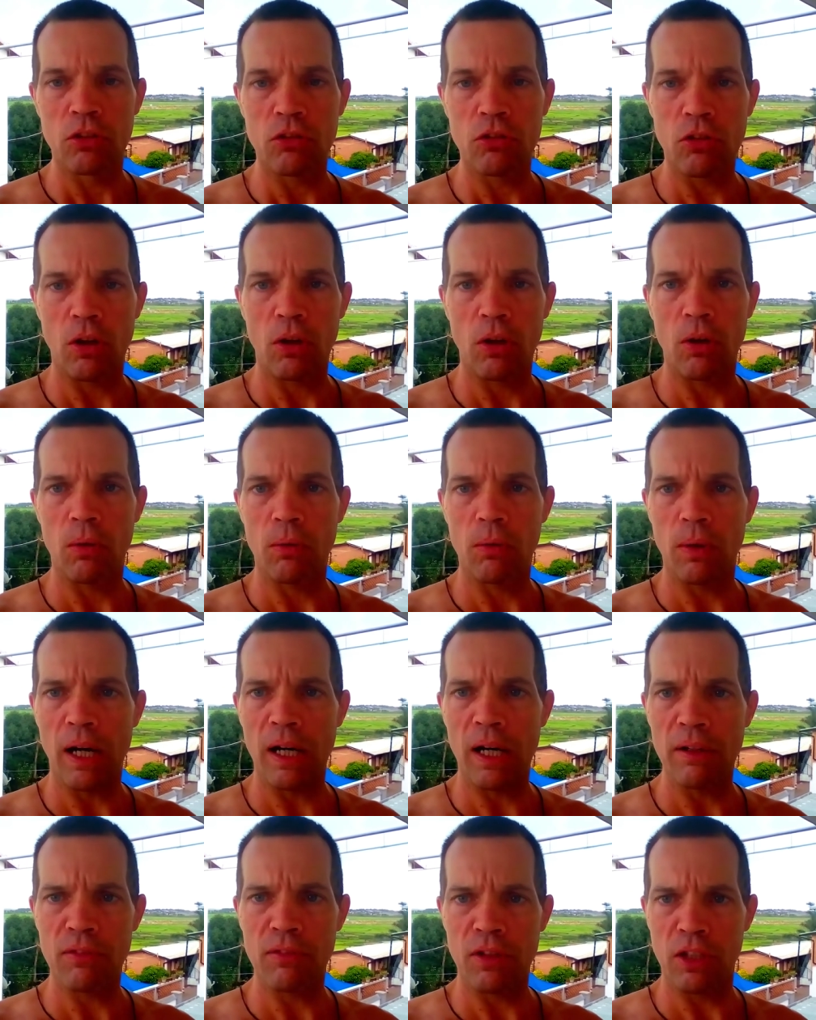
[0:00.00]
So
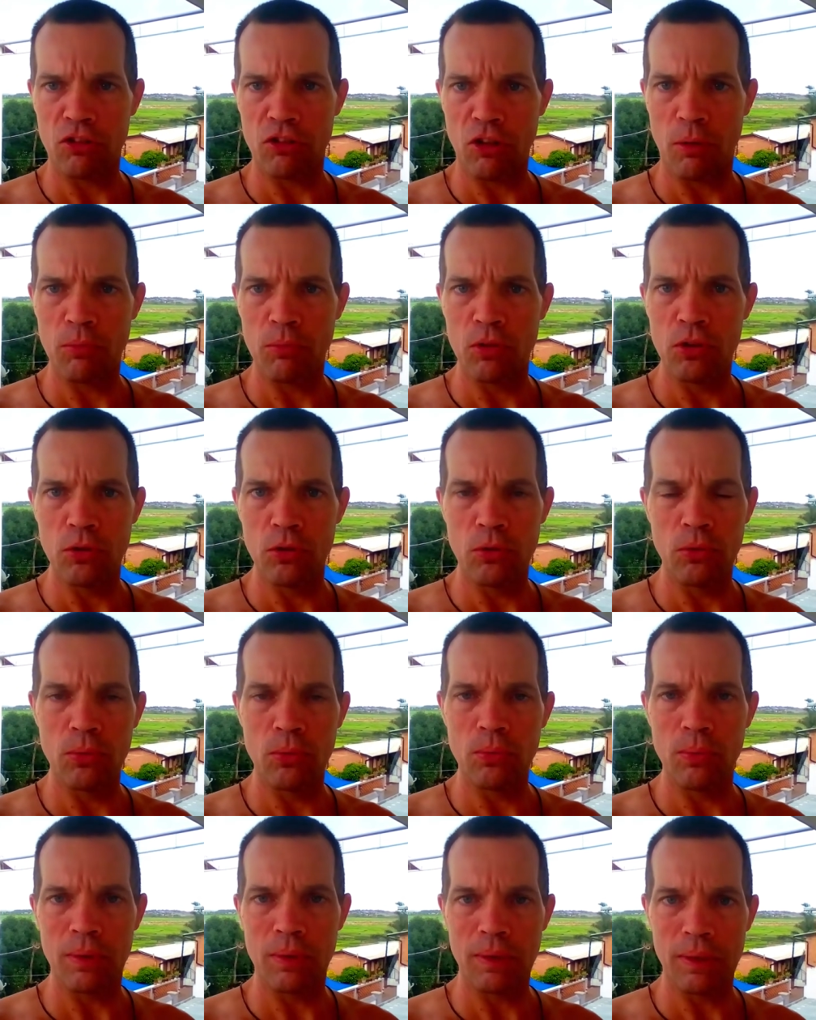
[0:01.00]
I've got some
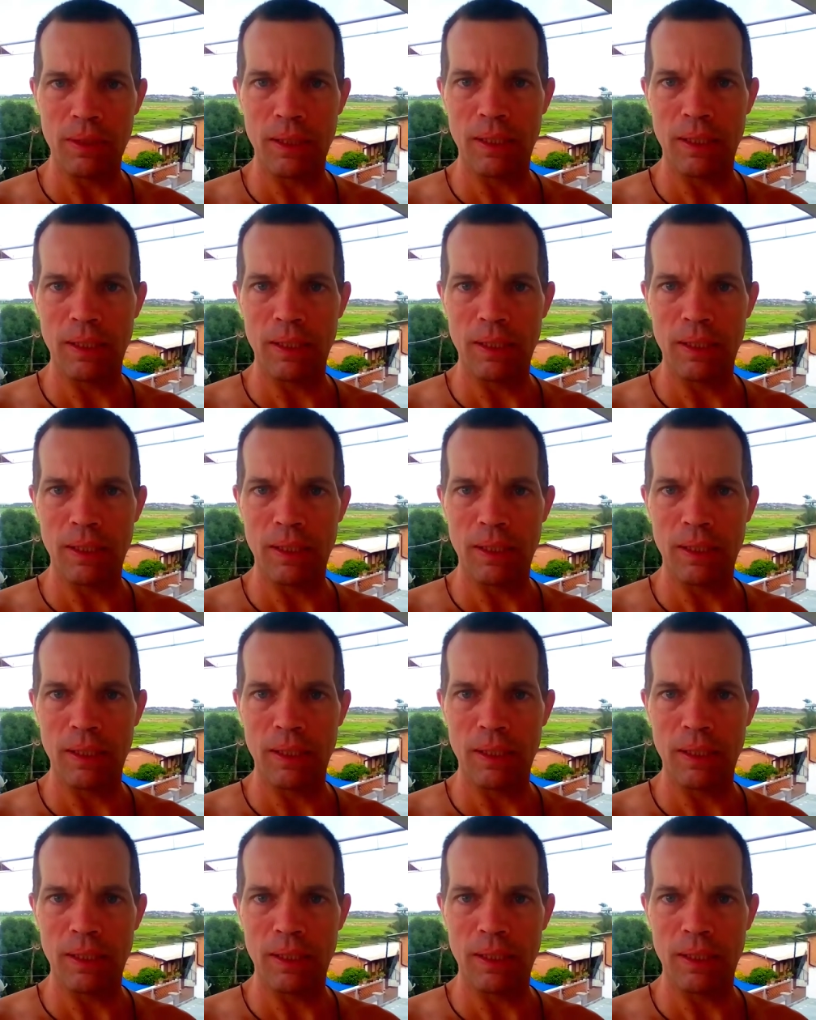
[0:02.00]
new